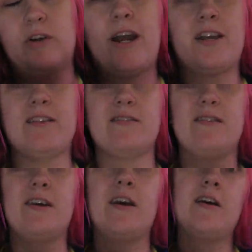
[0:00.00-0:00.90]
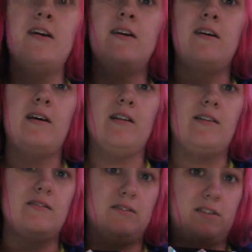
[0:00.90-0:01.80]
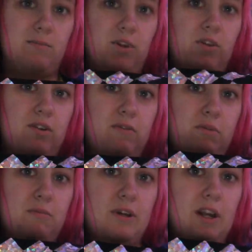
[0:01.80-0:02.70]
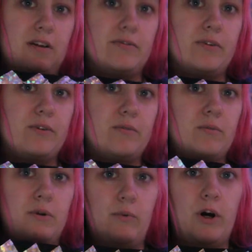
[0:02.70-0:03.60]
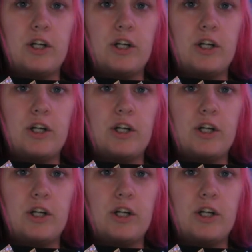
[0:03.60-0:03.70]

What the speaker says: crack easily, and these are something you definitely want to be careful when